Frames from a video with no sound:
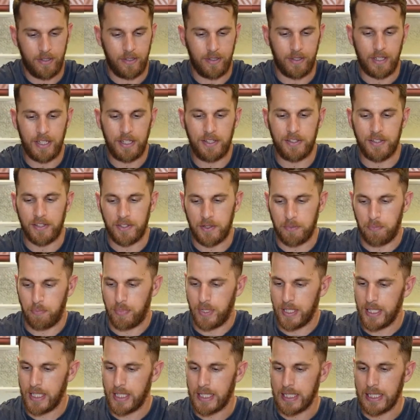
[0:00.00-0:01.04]
This is
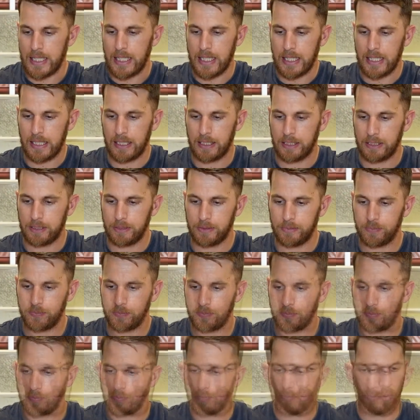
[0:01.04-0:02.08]
big.
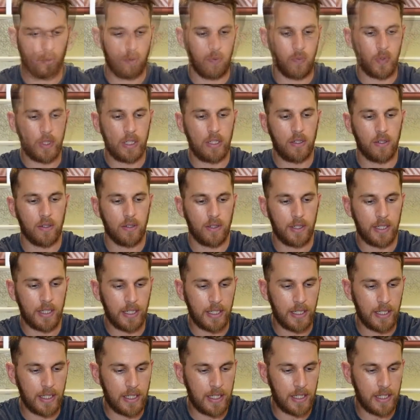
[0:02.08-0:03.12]
What have we got in
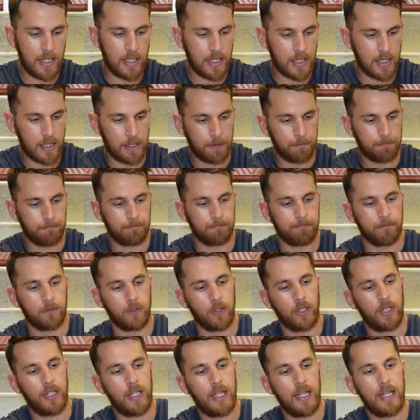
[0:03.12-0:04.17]
here?
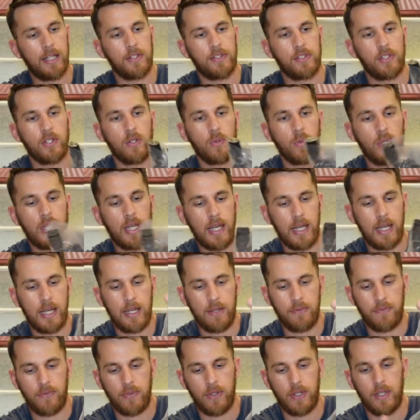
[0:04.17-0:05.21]
Okay, so we
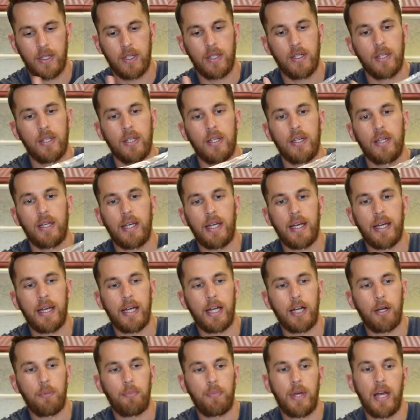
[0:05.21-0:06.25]
have
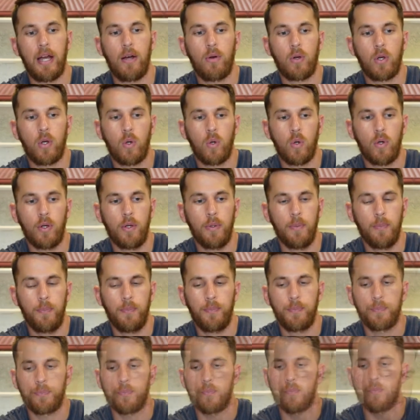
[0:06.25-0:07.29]
our power cord,
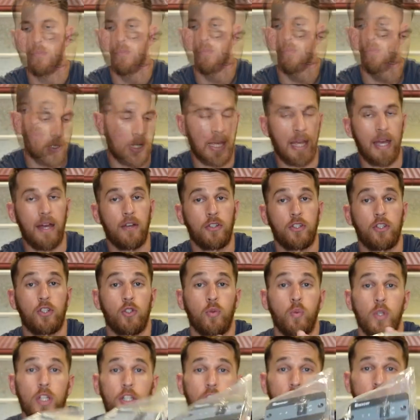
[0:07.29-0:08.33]
our
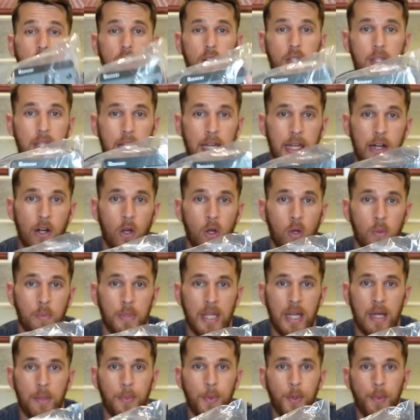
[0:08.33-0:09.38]
switch that I'll be
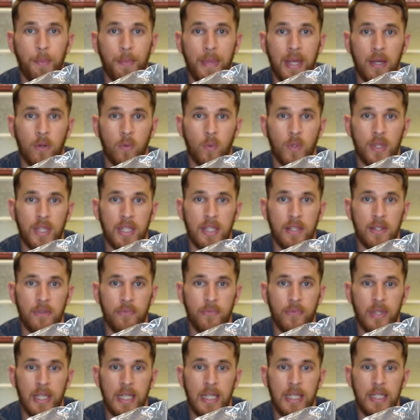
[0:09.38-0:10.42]
able to mount within the
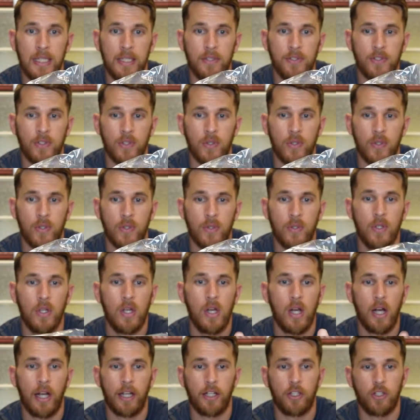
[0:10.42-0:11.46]
van, so
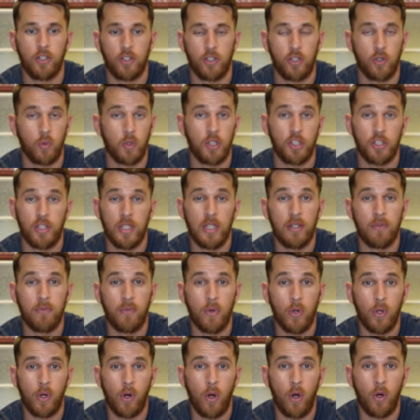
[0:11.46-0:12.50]
I can just switch the
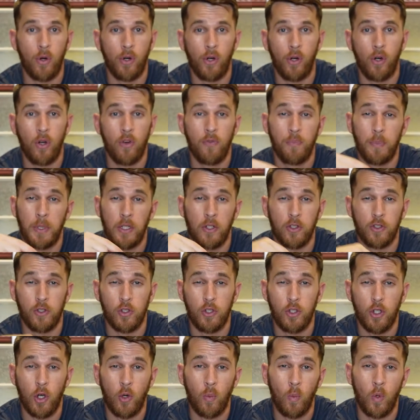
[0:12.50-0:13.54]
inverter on and off because you
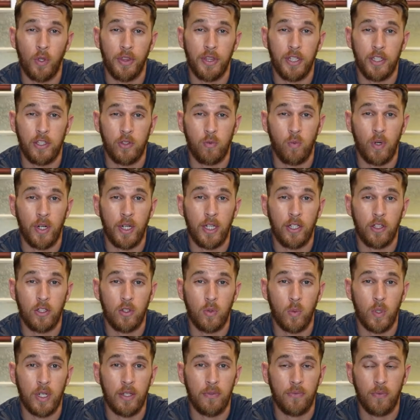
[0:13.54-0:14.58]
don't want this running
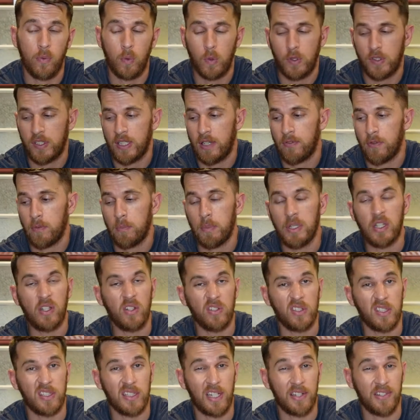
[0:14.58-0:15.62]
24/7
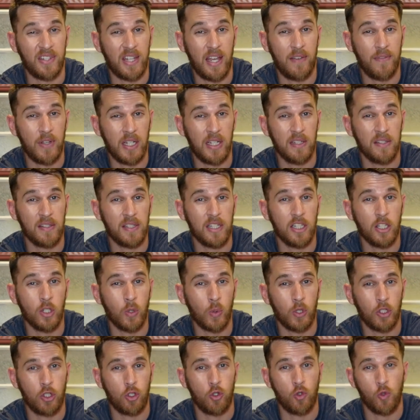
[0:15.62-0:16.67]
because it does have a
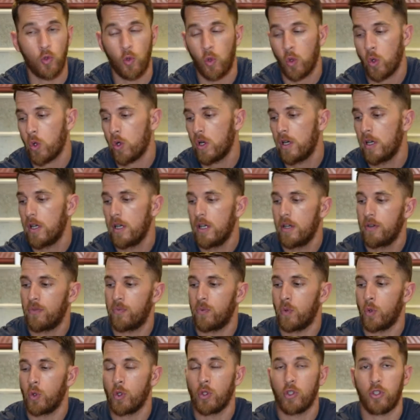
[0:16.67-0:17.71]
continuous draw
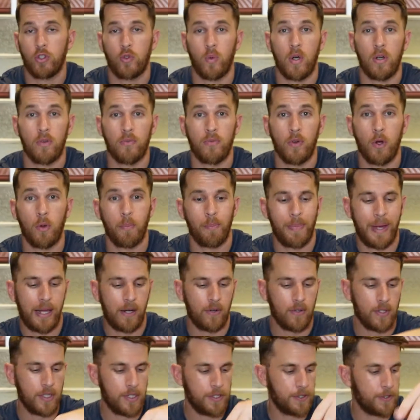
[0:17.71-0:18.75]
for your 12-volt
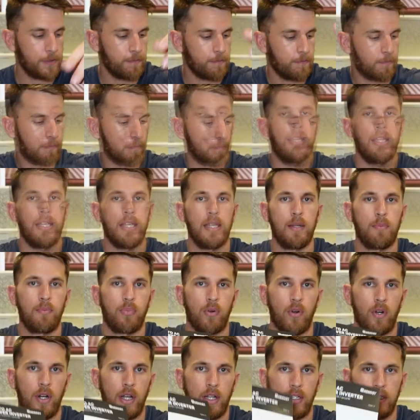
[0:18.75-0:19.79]
batteries. The
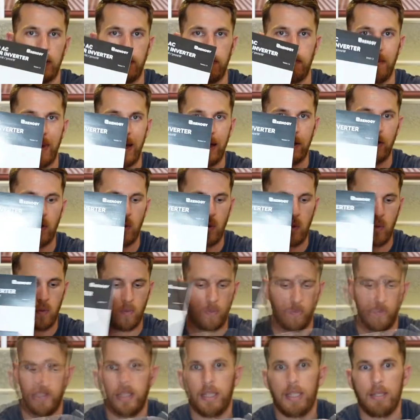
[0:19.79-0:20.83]
product manual,
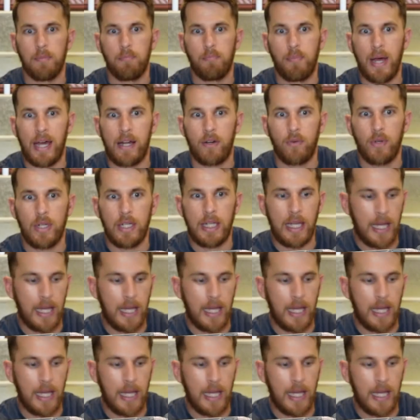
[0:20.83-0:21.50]
the battery